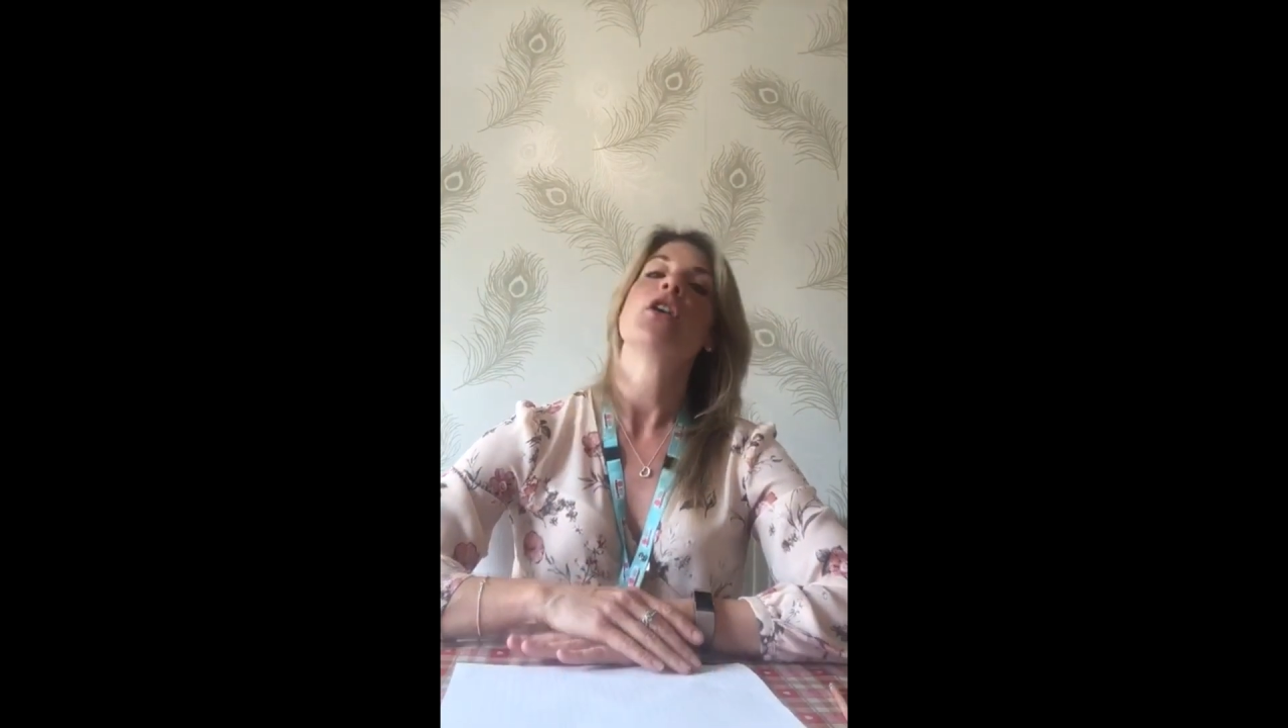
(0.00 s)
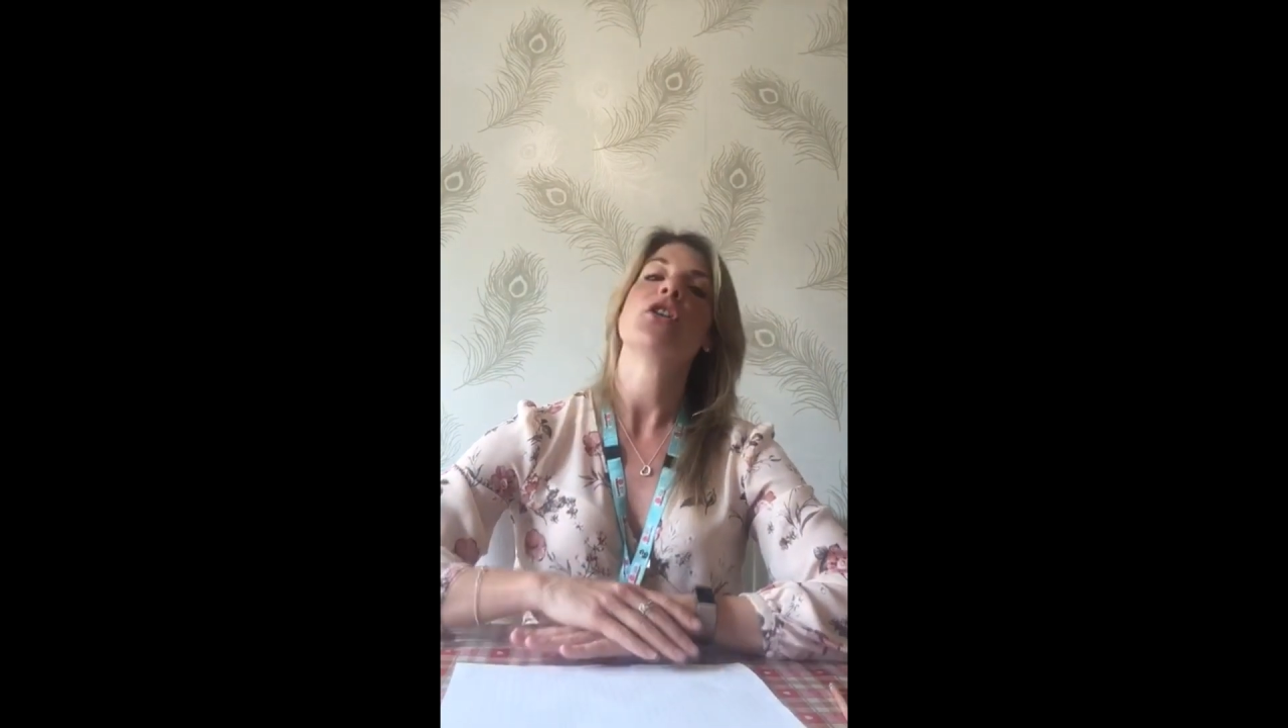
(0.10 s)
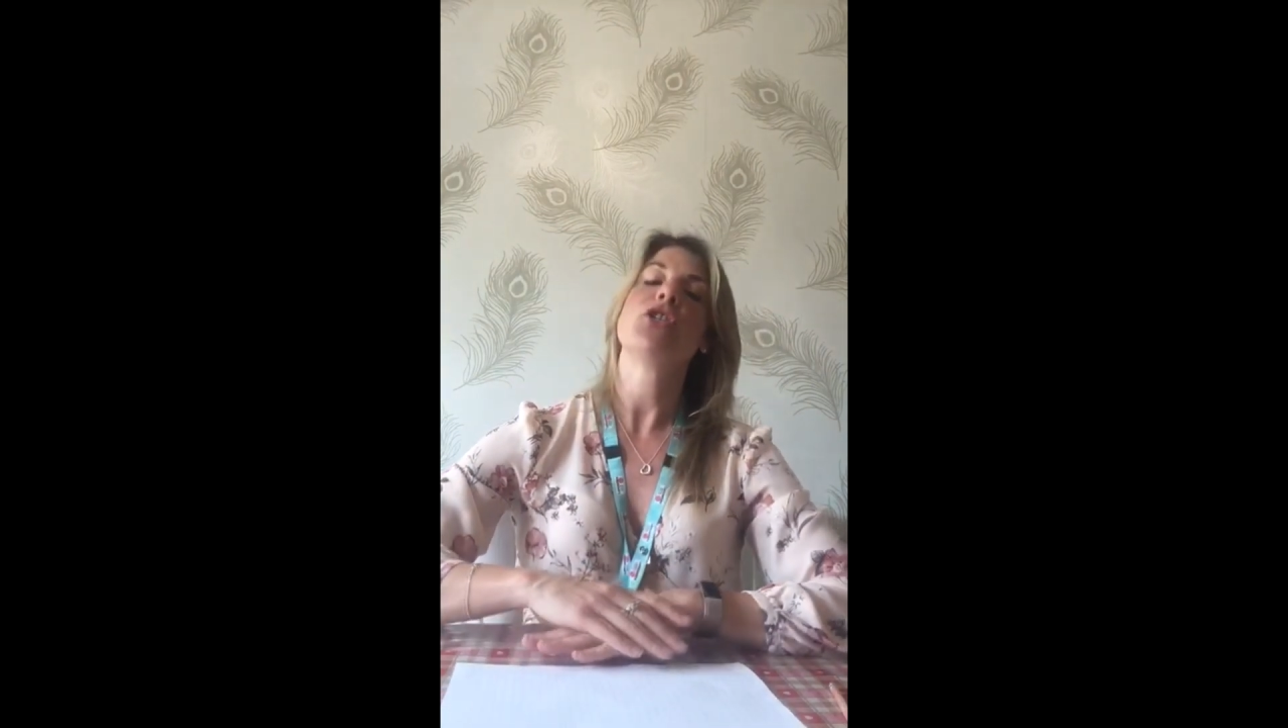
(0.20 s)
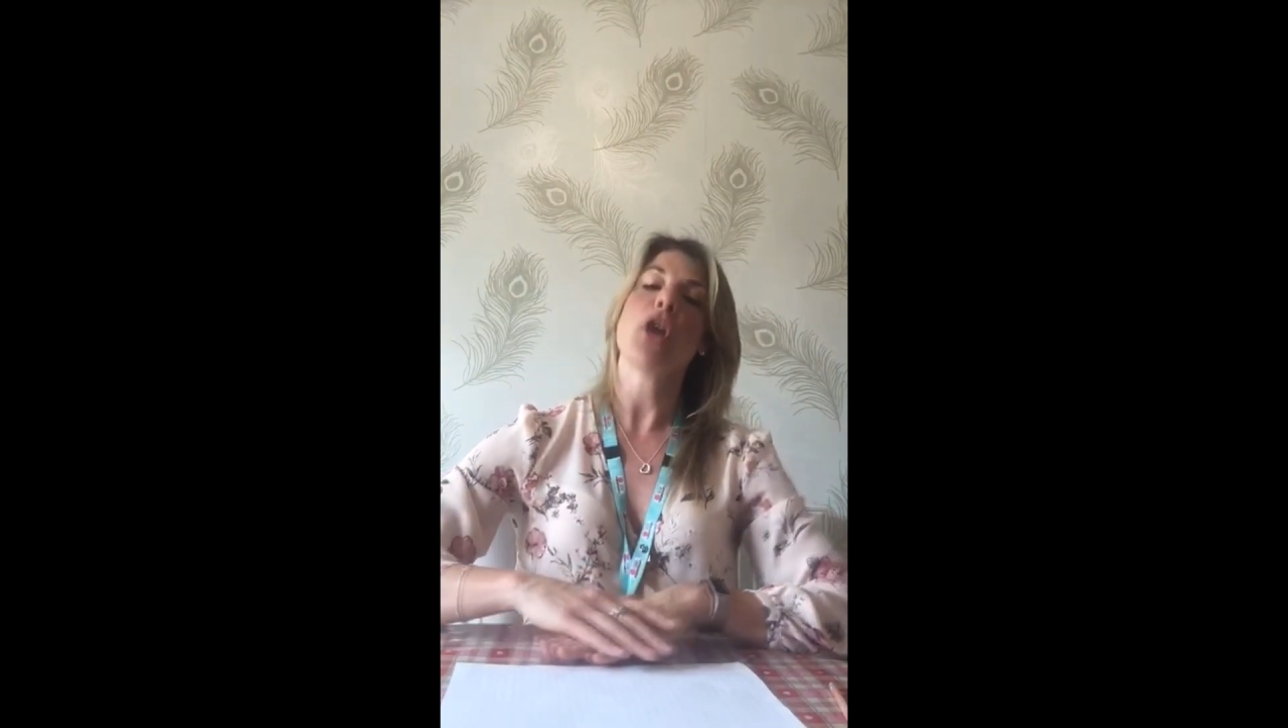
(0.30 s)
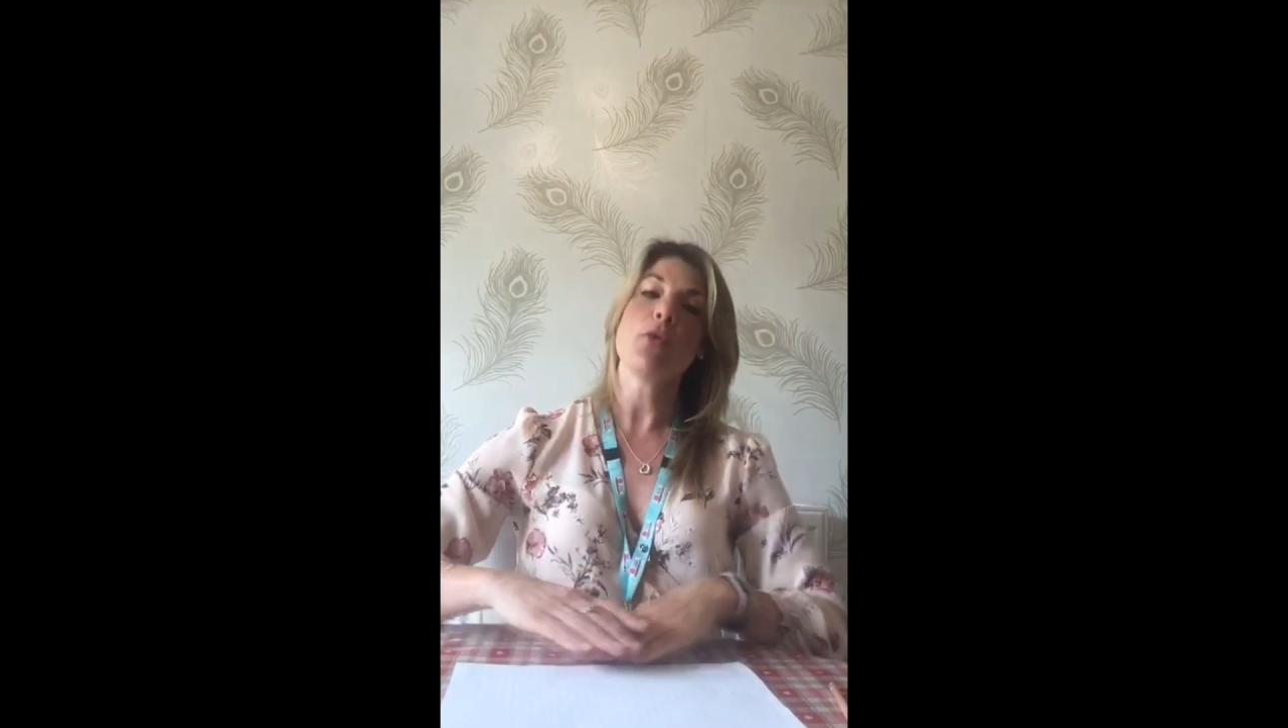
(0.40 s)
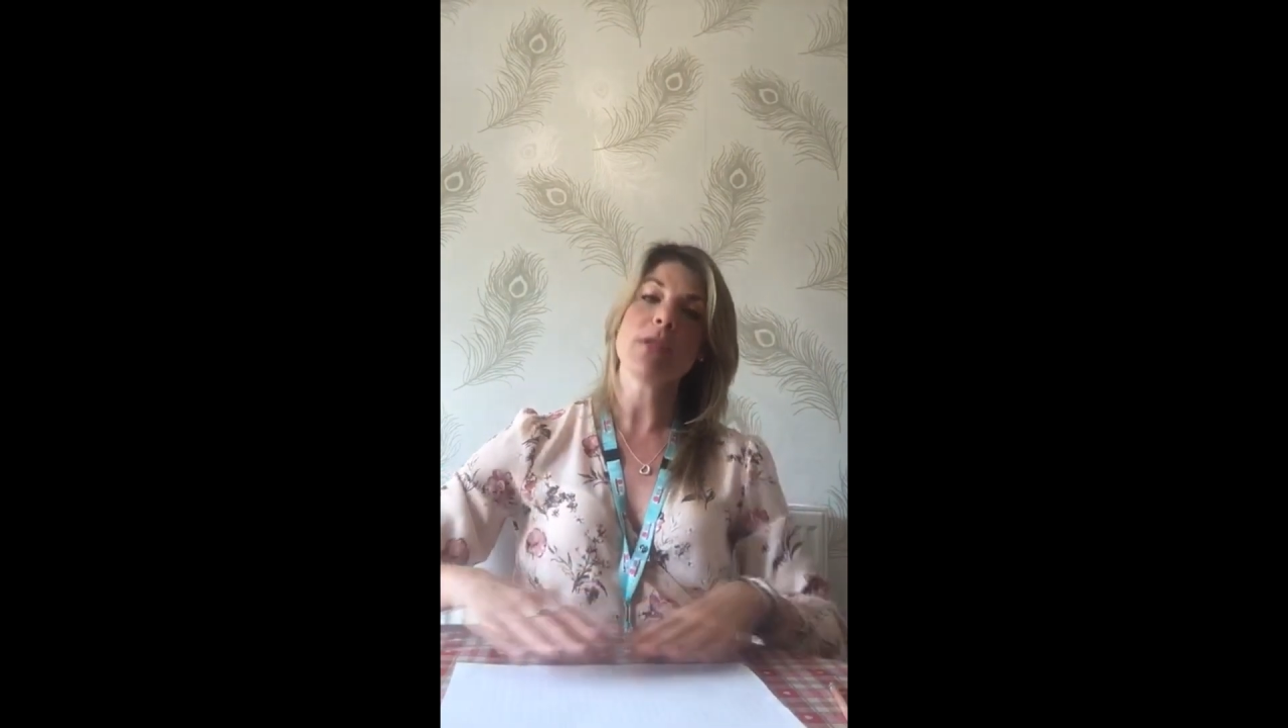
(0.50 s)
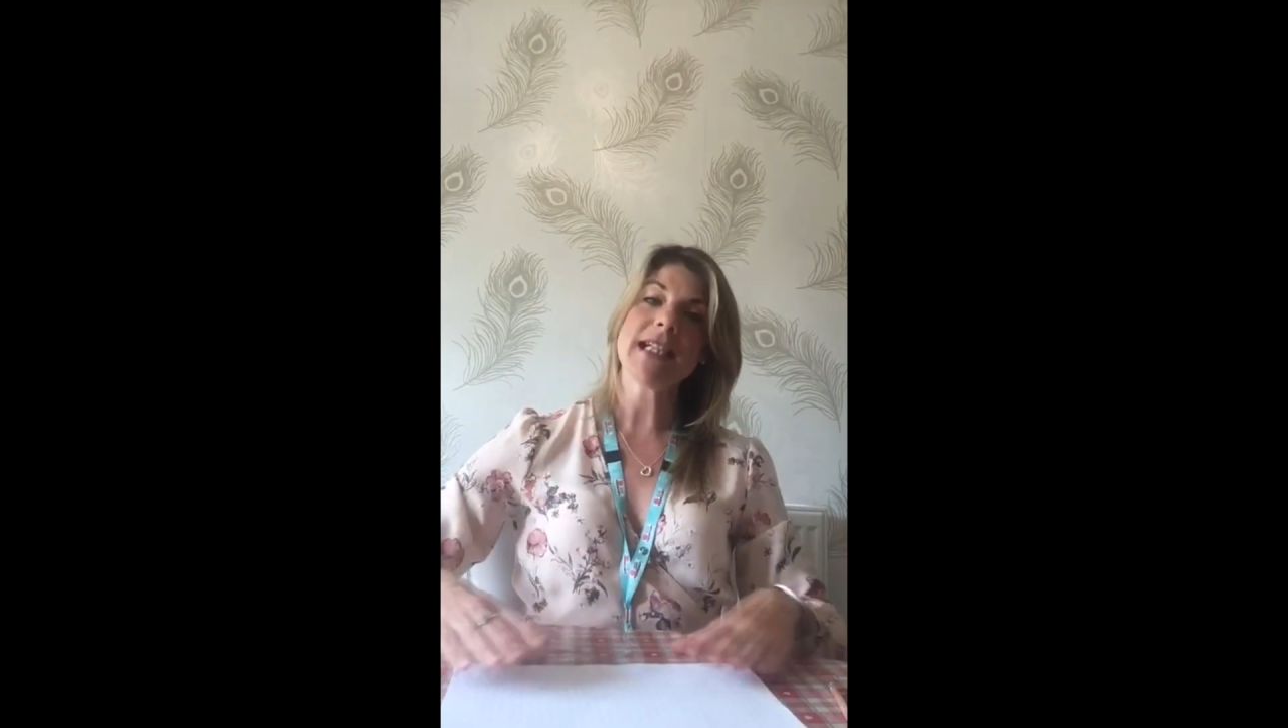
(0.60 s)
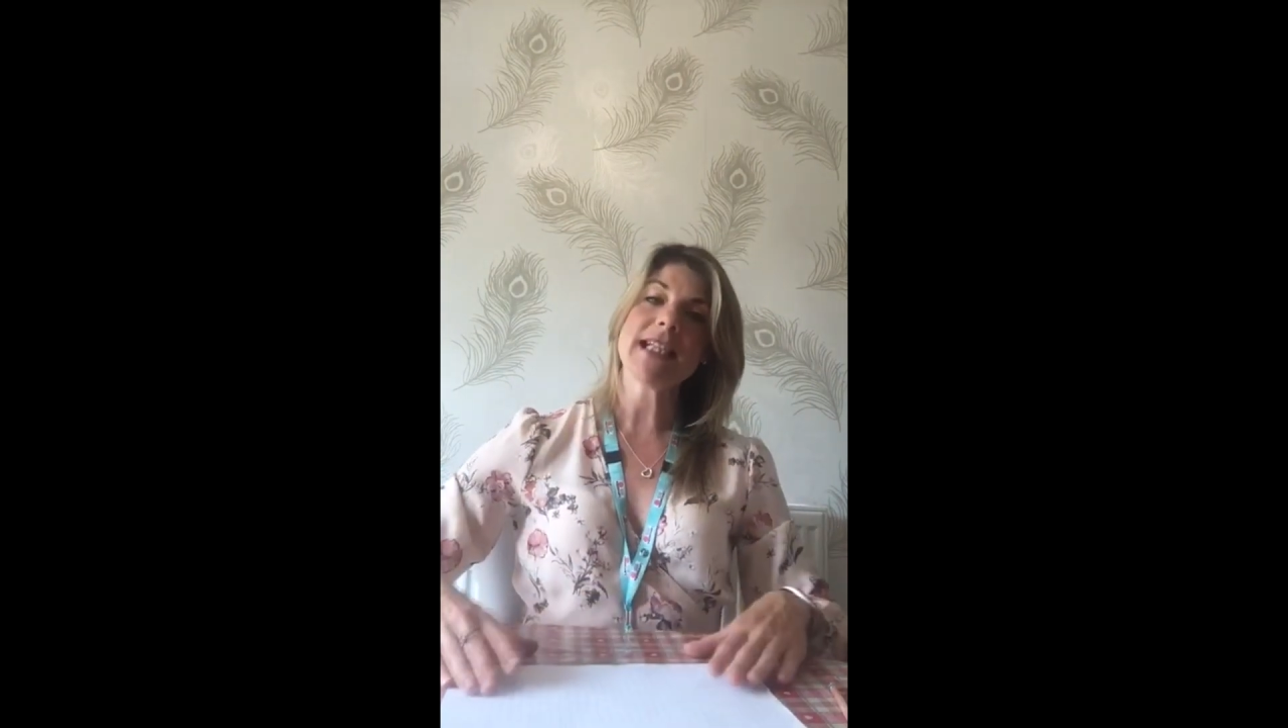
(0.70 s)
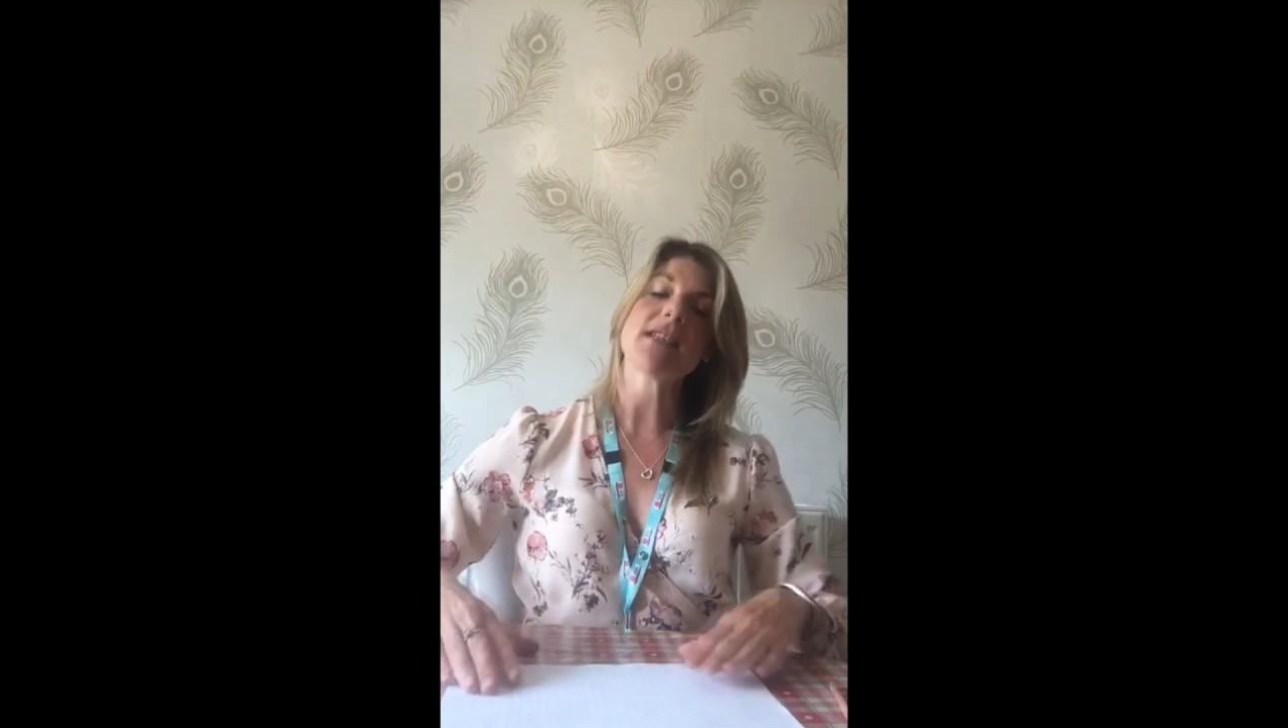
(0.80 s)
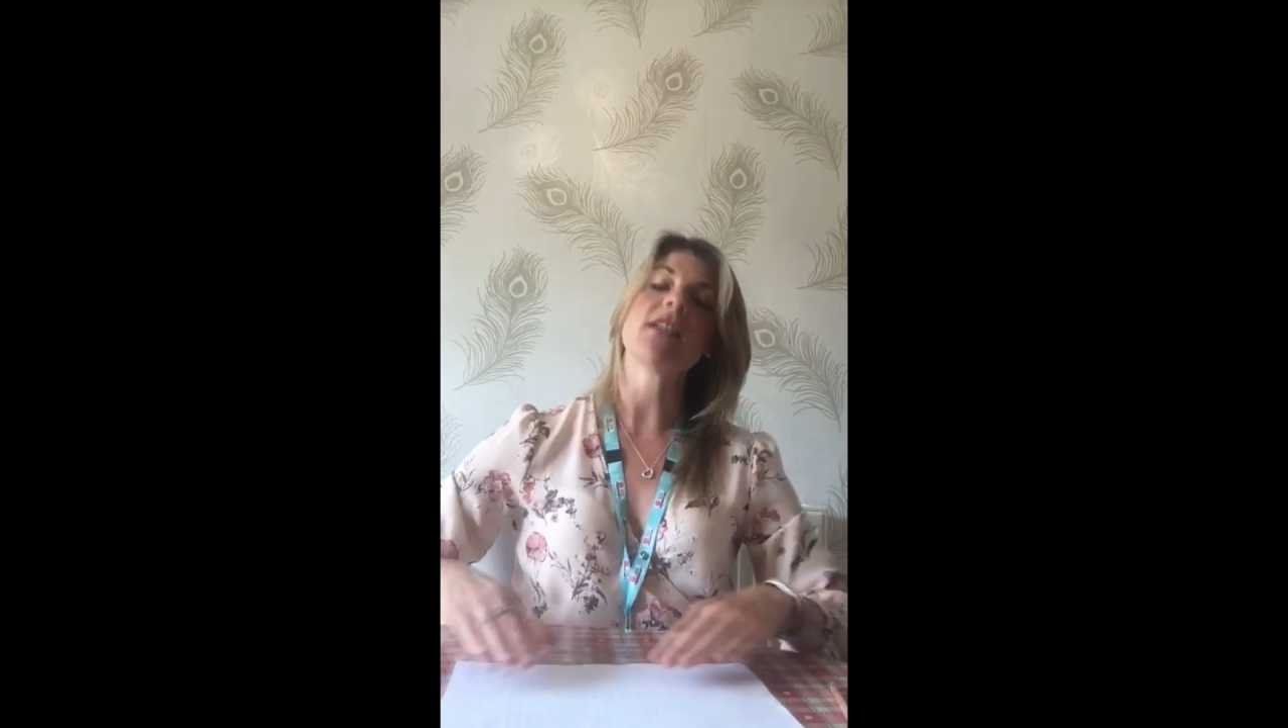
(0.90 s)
You don't need